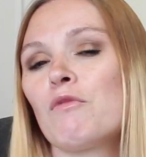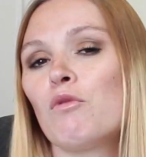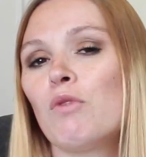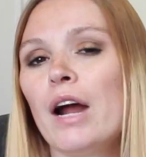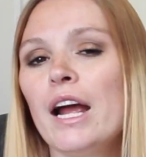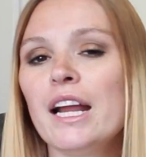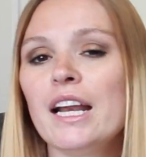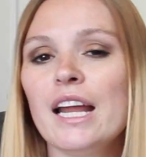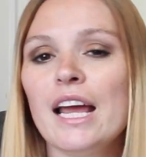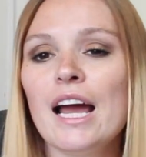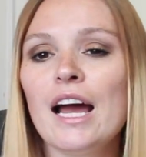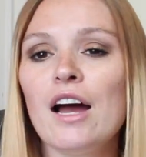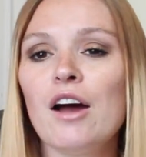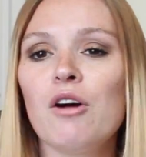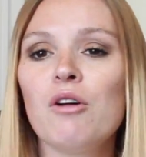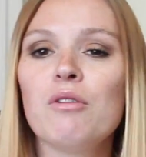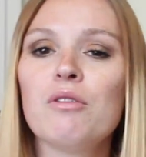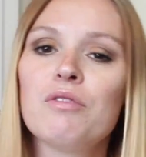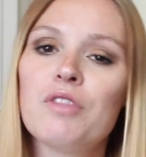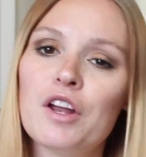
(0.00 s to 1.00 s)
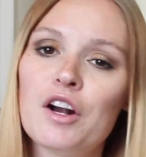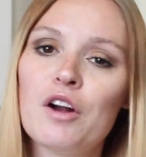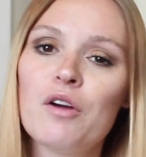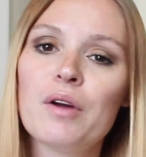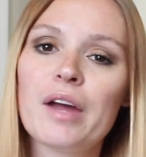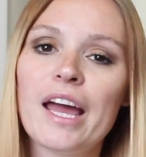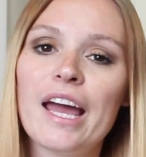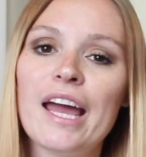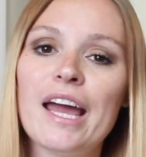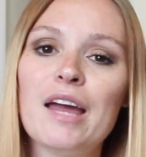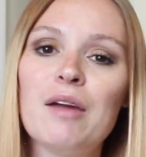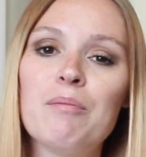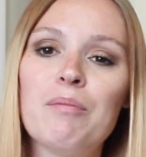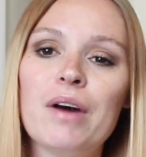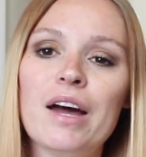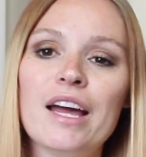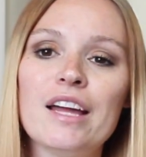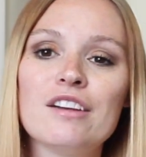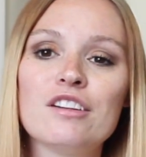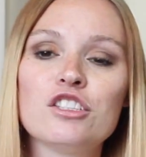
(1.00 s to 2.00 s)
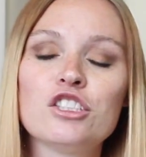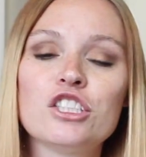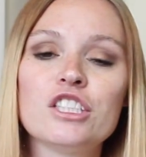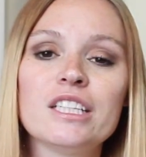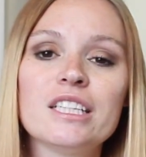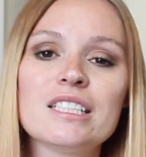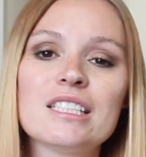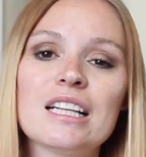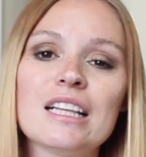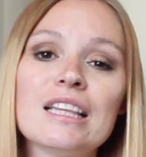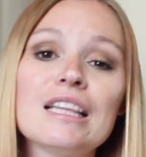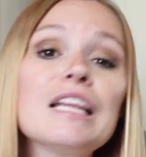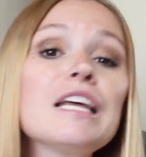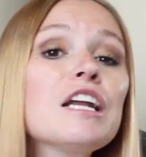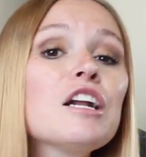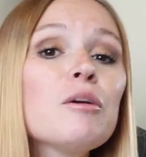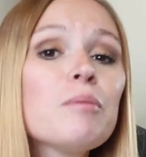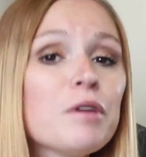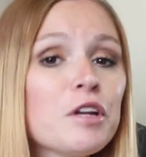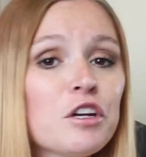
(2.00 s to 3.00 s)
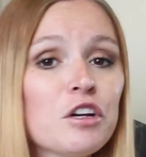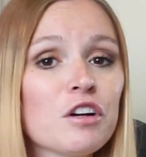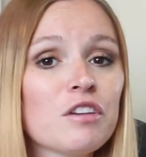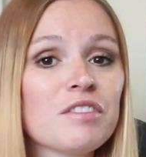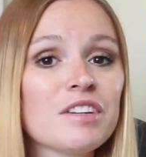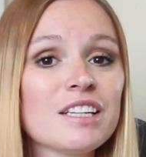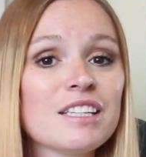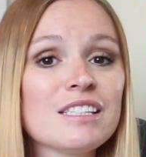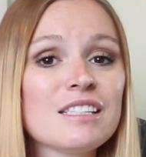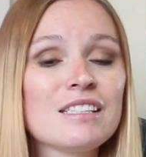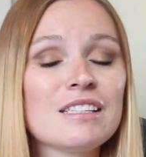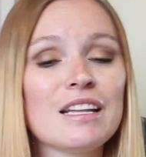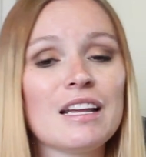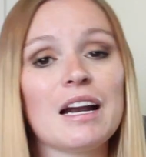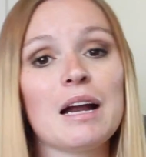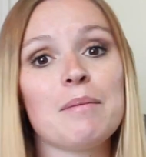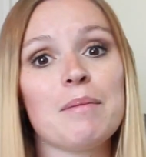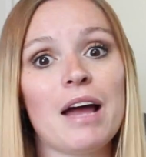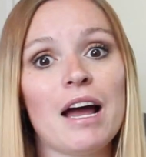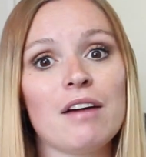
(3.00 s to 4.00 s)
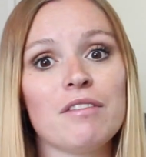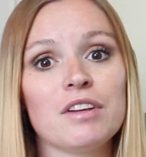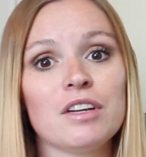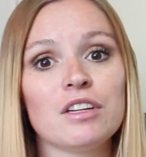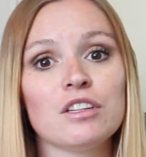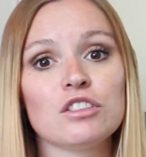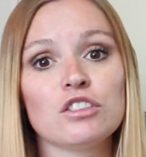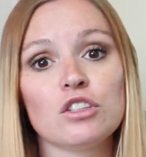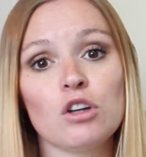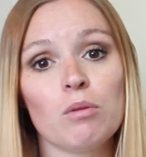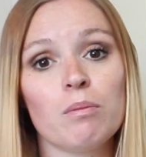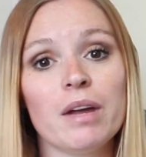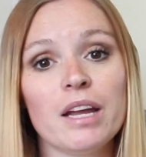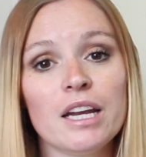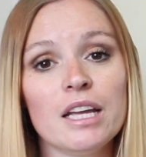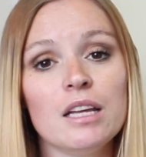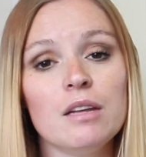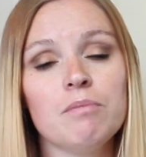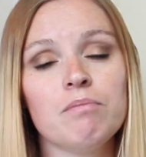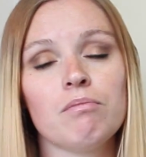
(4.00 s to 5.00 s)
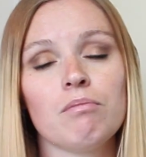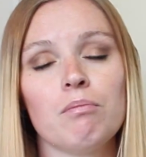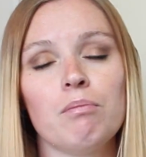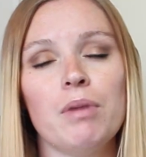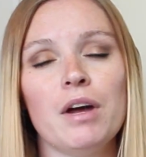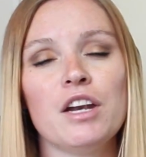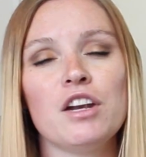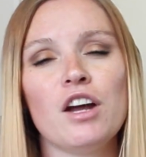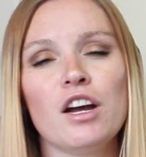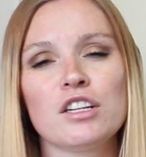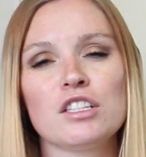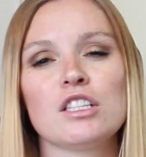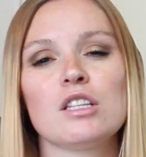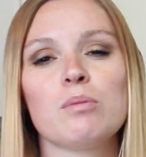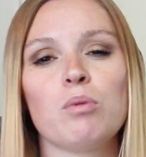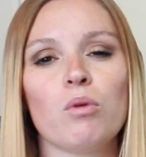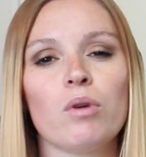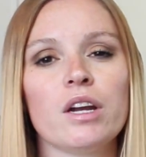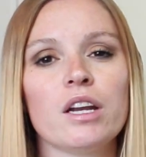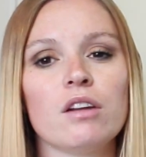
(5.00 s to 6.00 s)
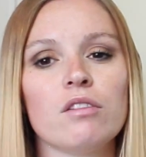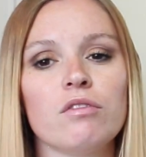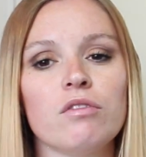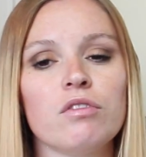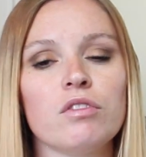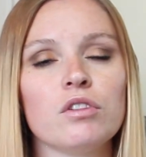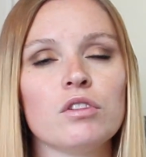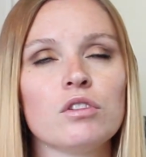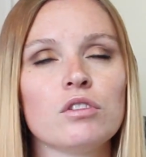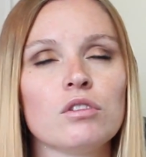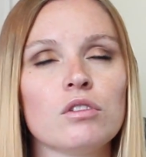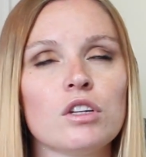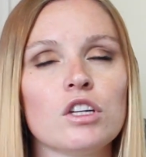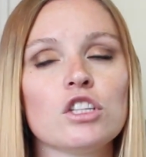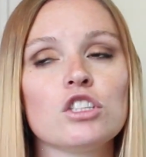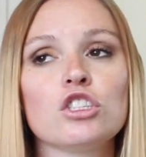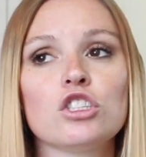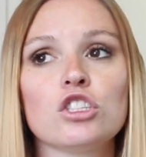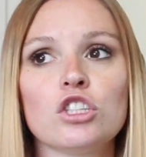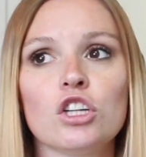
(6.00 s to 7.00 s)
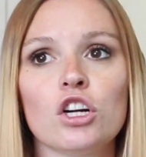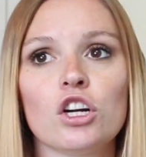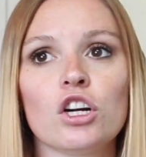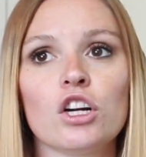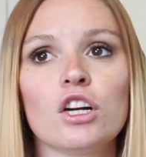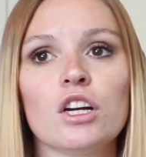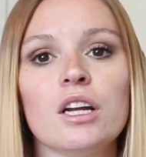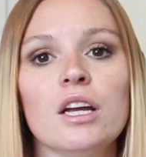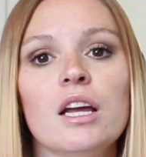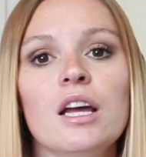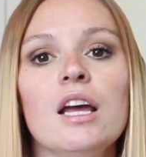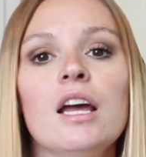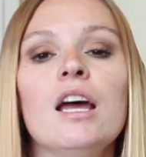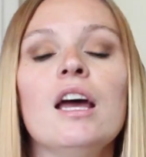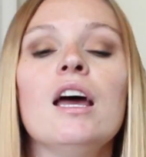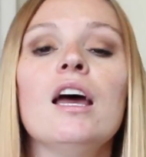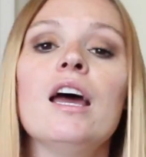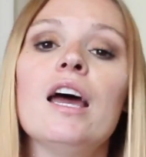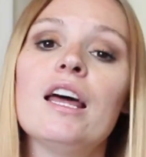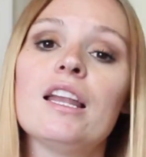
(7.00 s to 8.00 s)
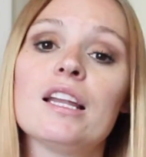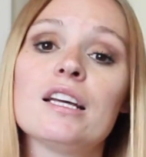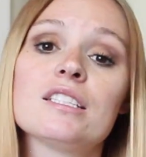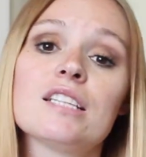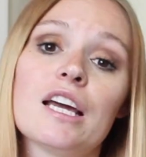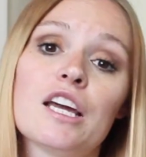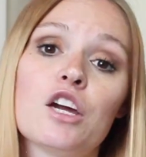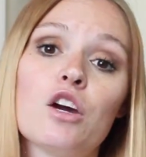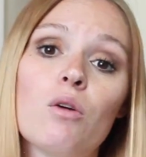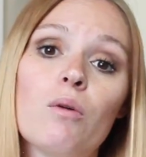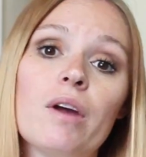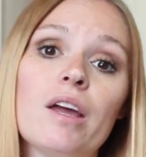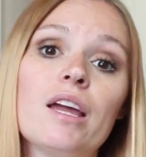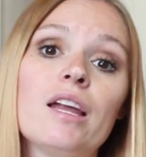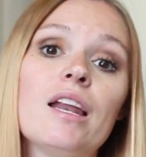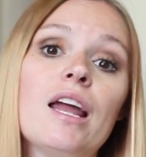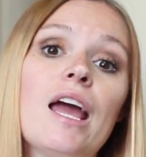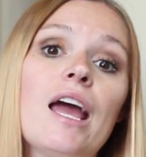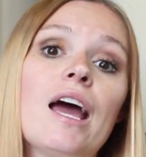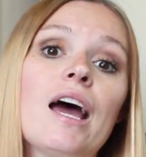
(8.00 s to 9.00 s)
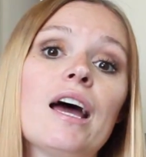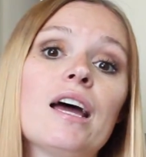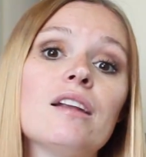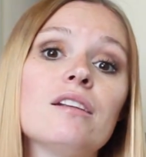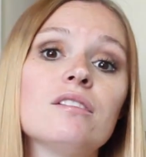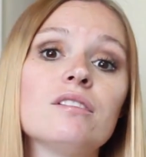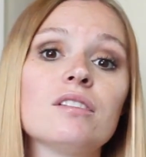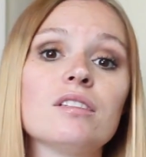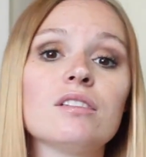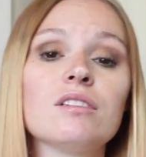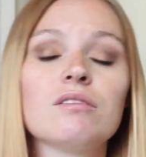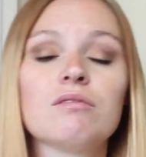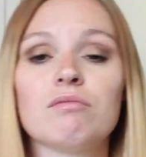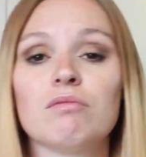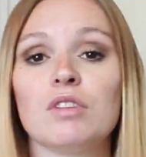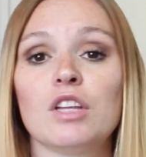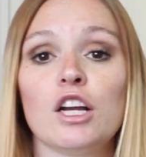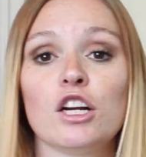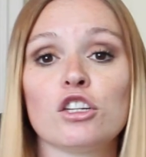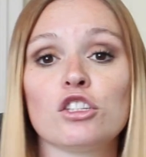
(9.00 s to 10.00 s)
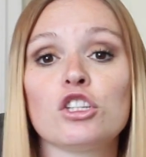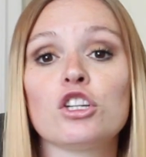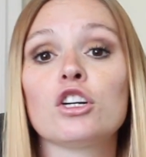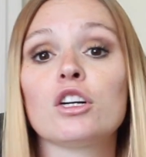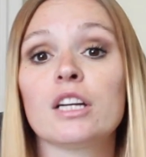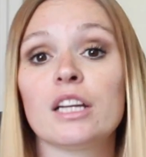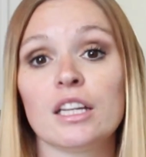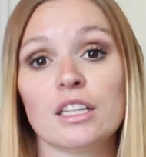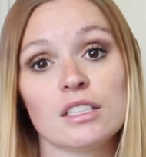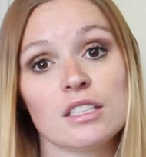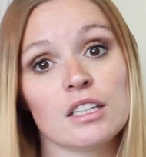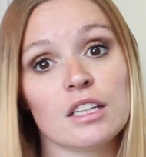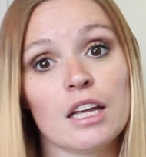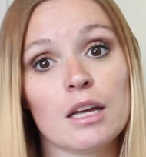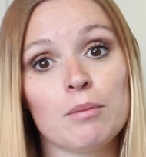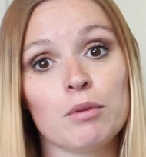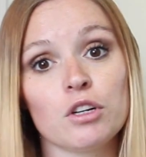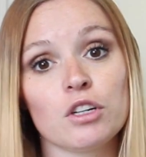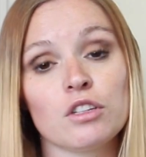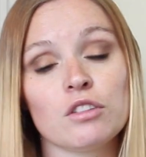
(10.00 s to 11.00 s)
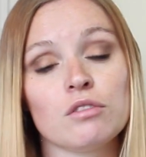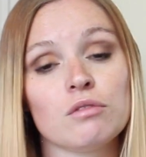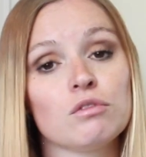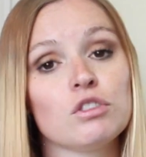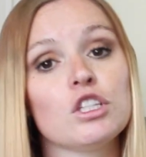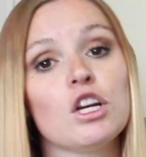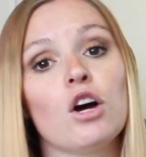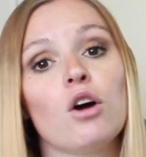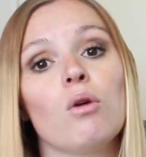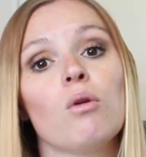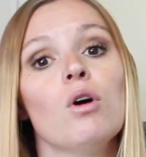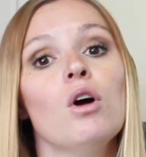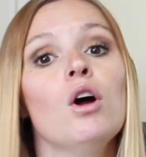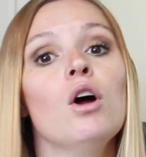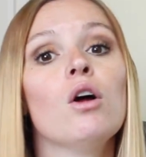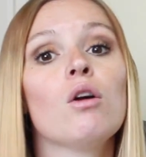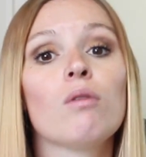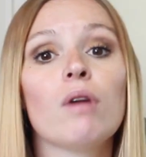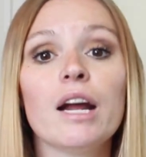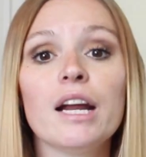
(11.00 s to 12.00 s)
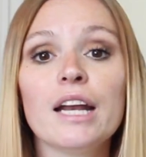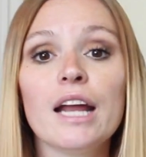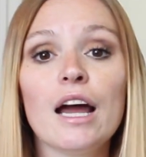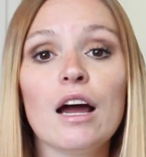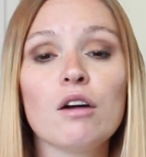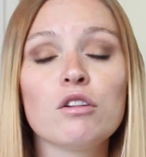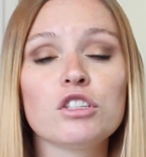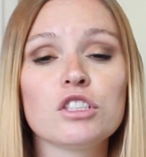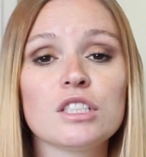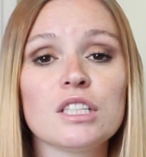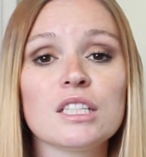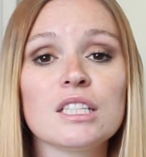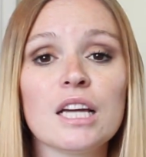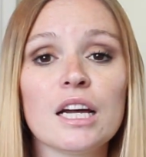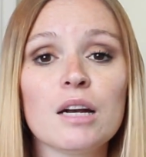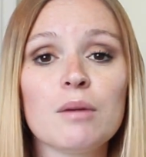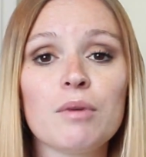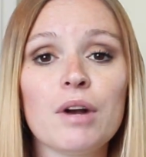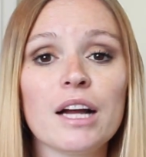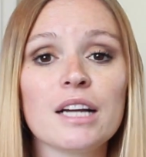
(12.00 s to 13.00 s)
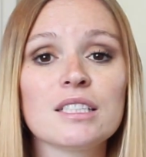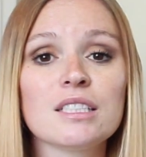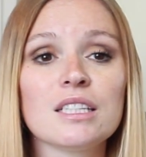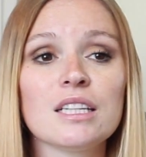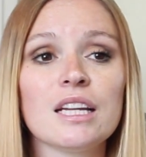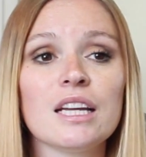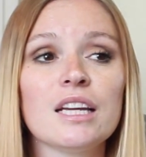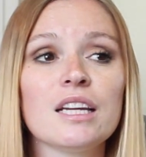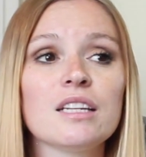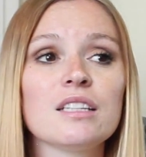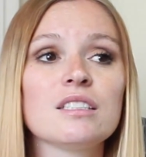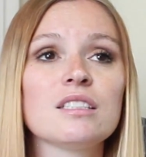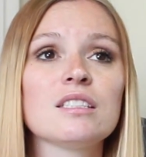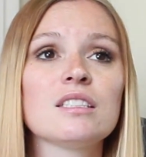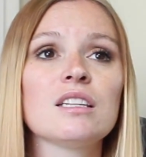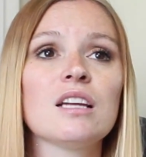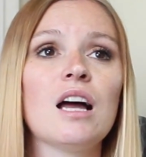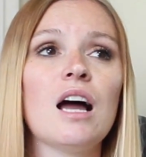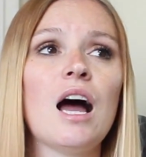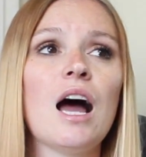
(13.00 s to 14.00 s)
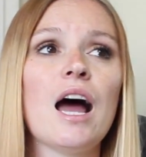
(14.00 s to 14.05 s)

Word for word: right now they're okay, but she is a little bit nervous that I'm having so many, but not to the point of concern unless I go in and they're turning into labor. So right now just a ton of Braxton Hicks.